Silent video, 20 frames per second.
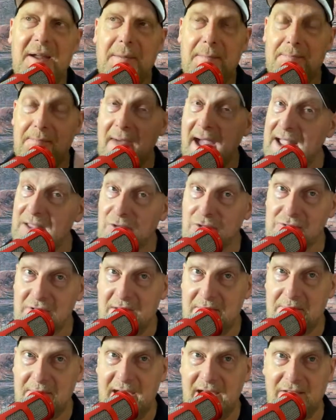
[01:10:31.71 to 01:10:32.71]

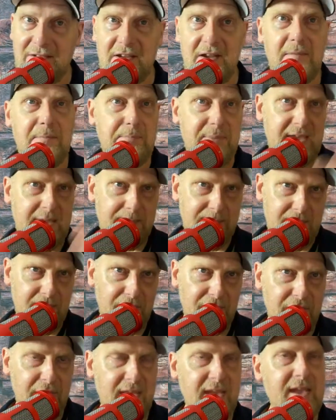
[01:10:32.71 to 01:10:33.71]
Mainstream media,
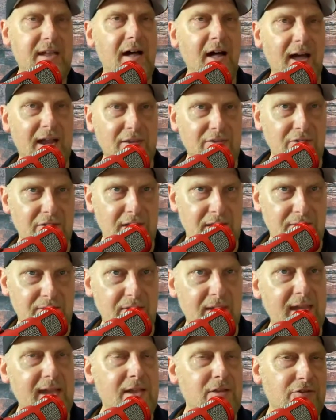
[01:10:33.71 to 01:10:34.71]
BBC,
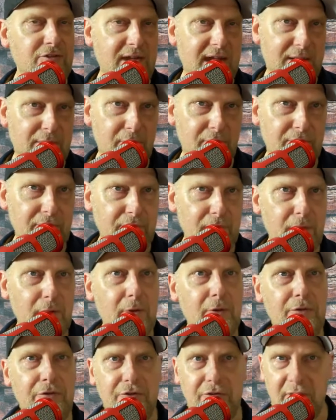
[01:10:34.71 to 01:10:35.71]
ITV, Channel
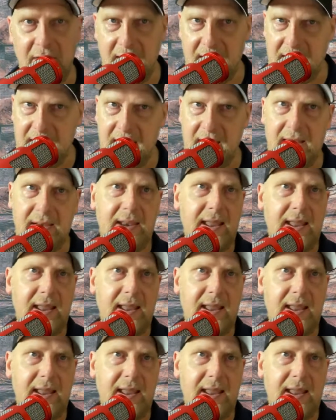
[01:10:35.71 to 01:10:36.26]
4, CNN,